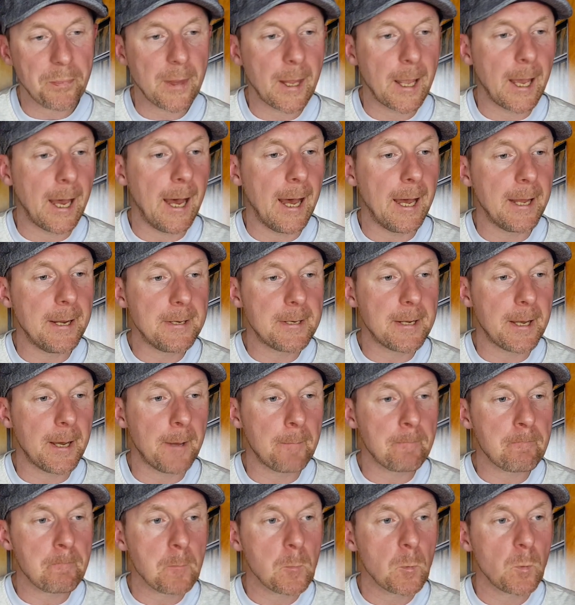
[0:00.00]
And
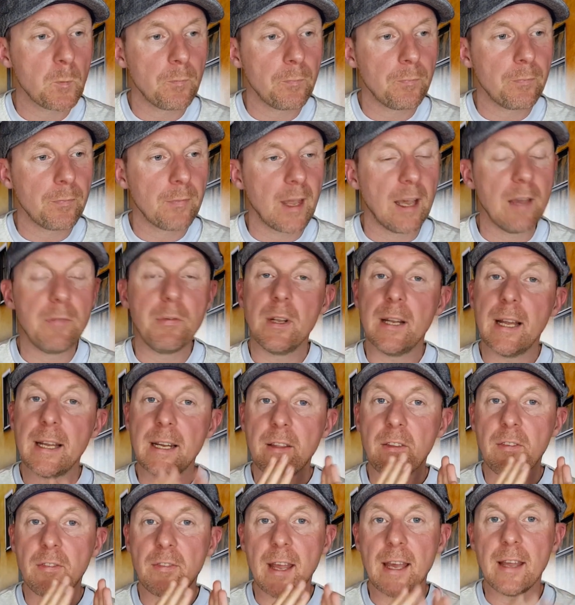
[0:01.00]
if you let
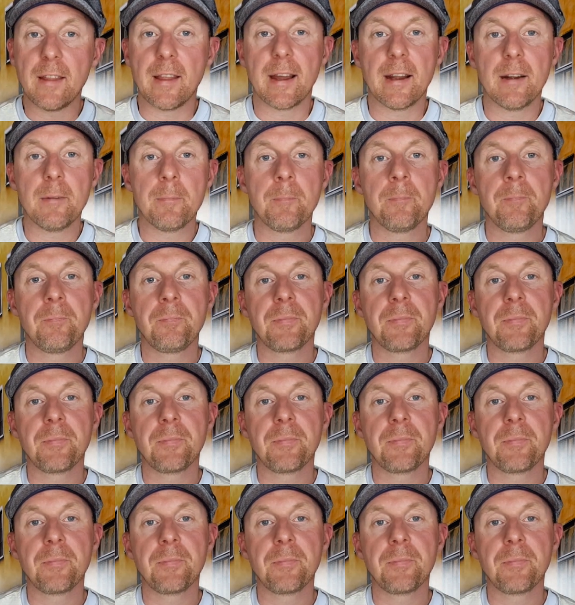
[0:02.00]
it stay there,